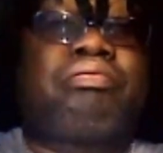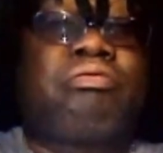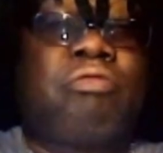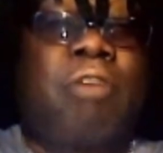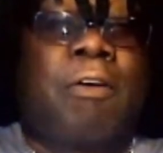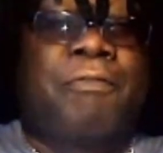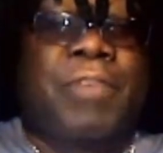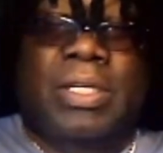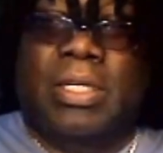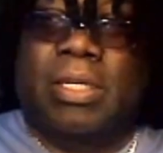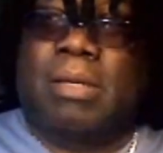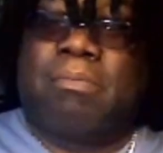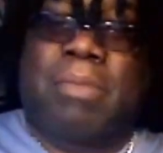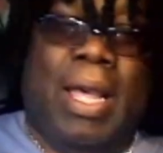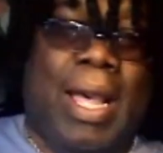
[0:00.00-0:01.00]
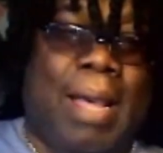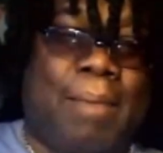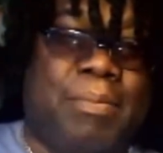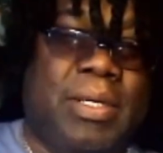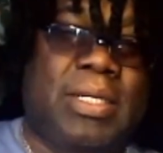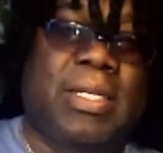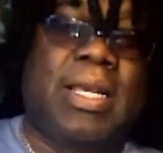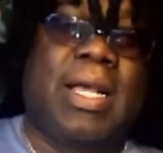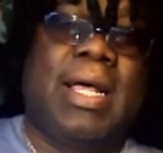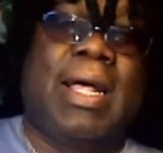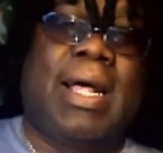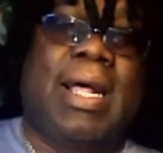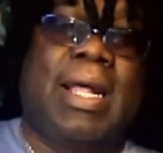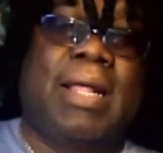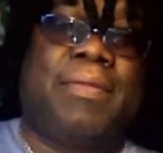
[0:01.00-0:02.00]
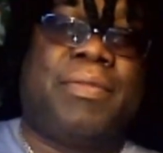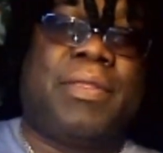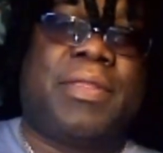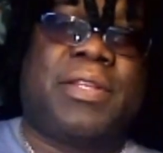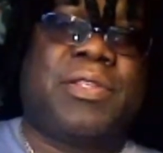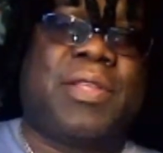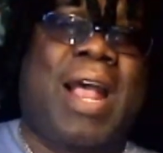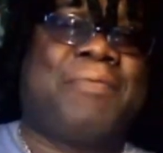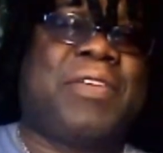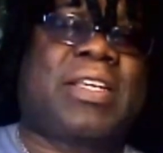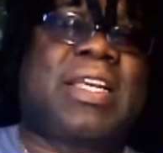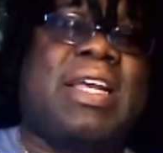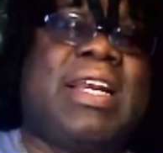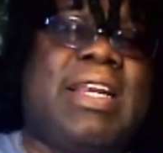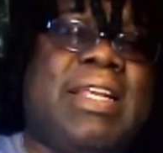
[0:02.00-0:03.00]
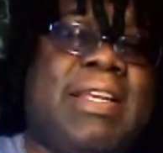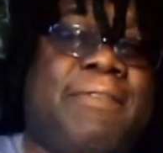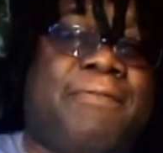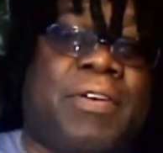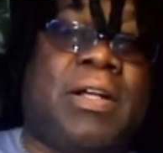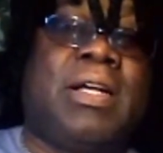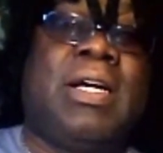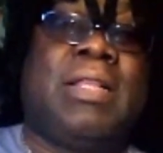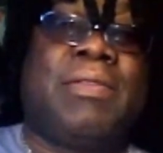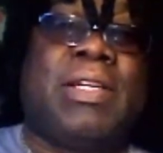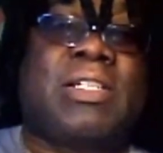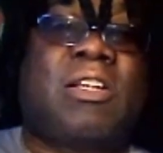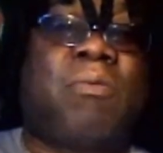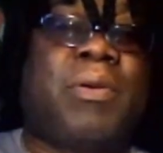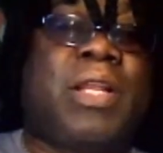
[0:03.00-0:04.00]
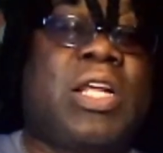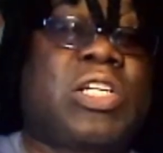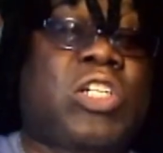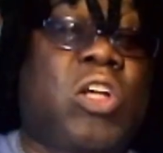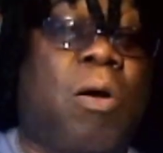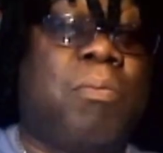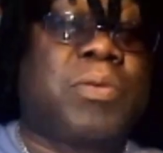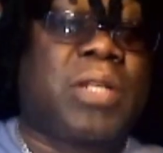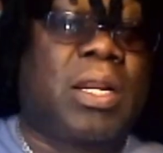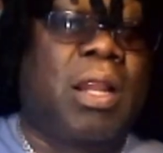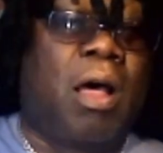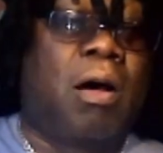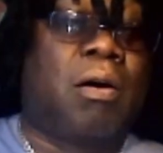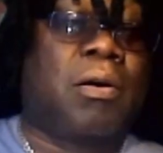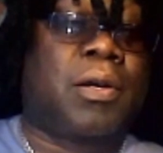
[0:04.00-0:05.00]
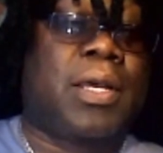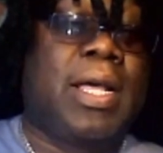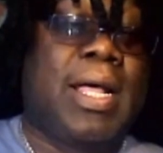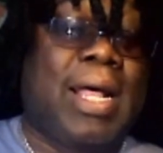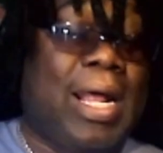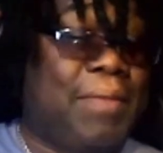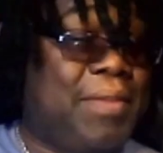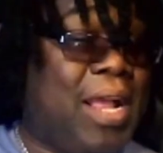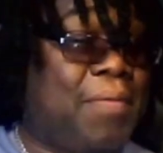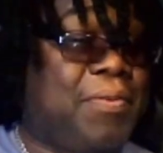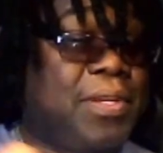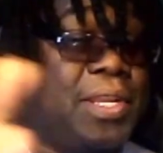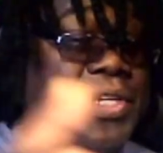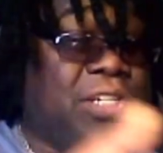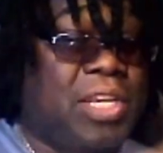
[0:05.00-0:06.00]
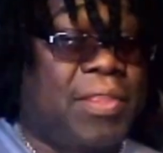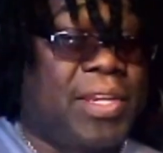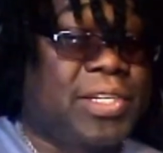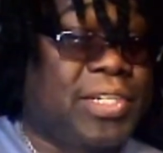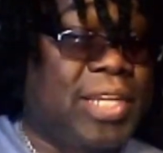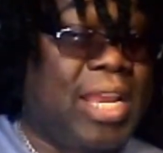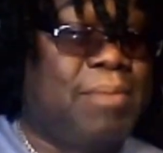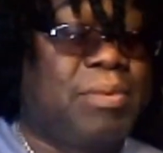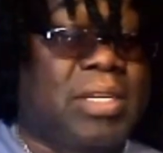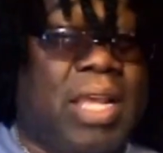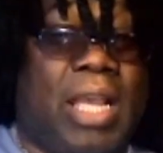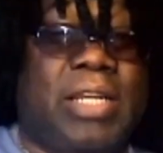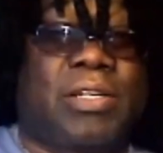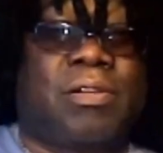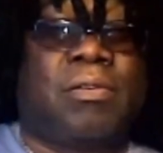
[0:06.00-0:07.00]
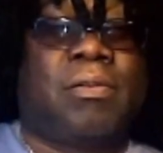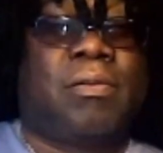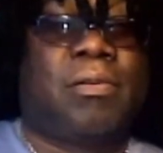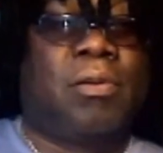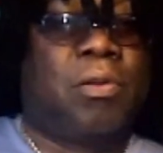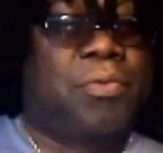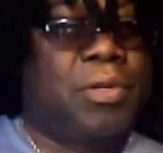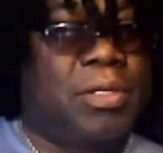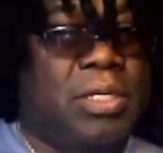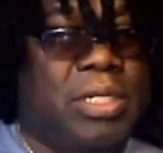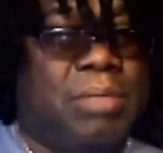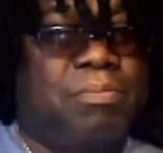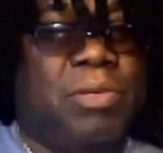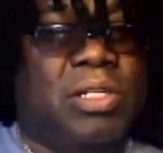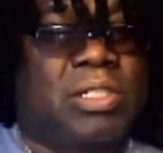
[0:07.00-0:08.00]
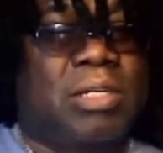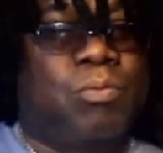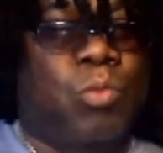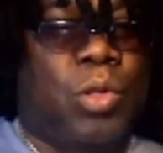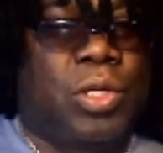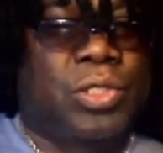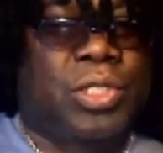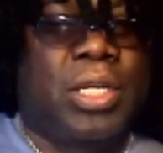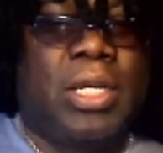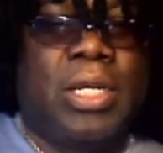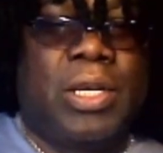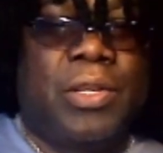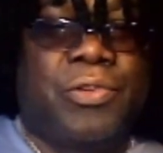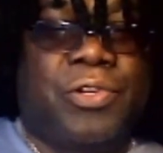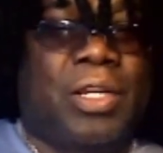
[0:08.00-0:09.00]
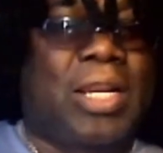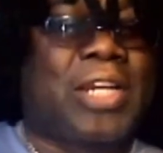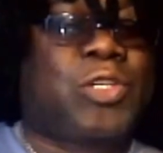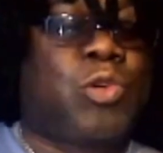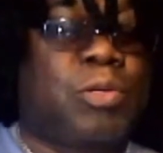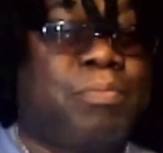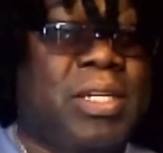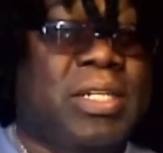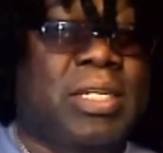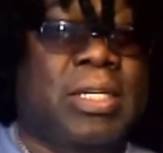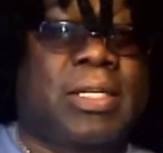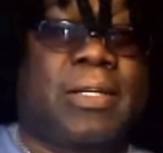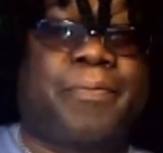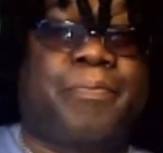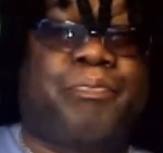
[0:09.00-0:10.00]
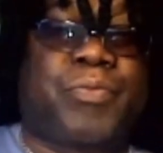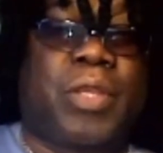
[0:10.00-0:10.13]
Prophet Muhammad, and then they have the Khalifa, then someone else comes along, and they share that same title, although the Muslim world, you don't like to admit it,